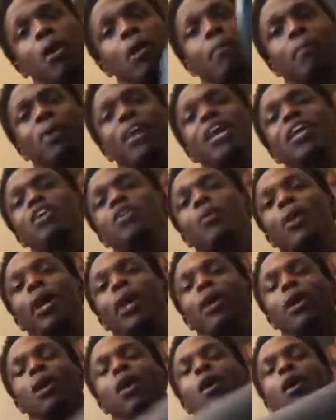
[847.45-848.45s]
But
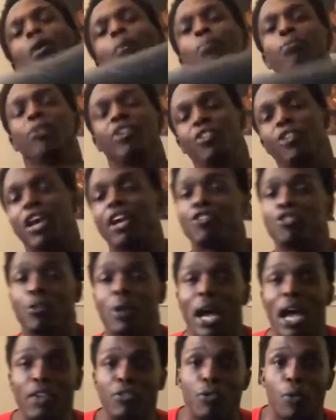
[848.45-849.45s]
anyway, appreciate you
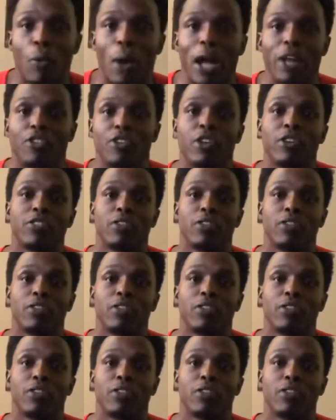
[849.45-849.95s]
guys for watching.